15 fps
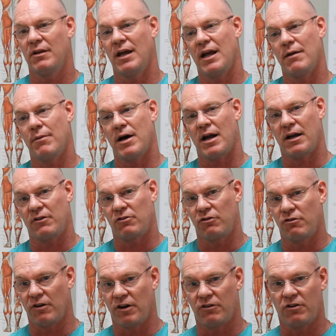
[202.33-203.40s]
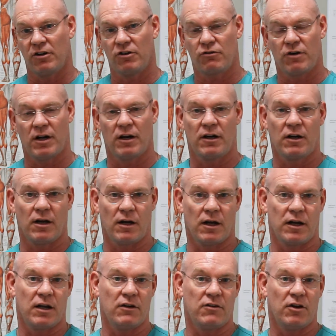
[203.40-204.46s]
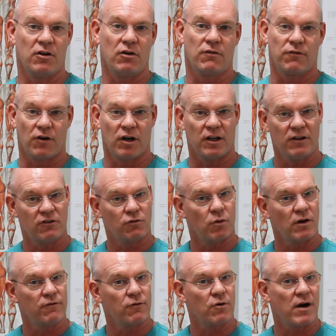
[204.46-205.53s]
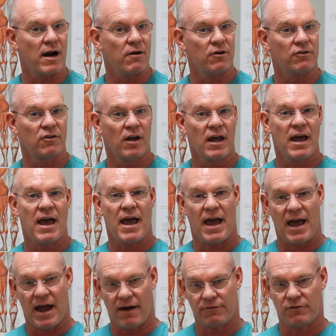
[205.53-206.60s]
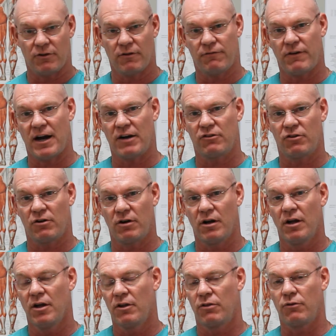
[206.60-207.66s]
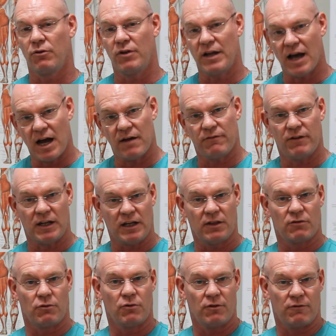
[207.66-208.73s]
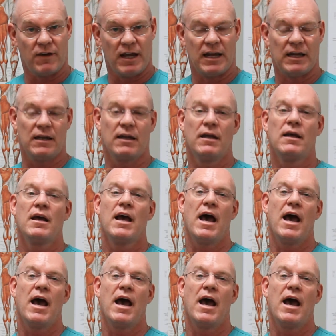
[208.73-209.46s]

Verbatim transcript: The antibiotics are traditionally treat, continued for at least 24 hours after the fracture through the IV, through the vein,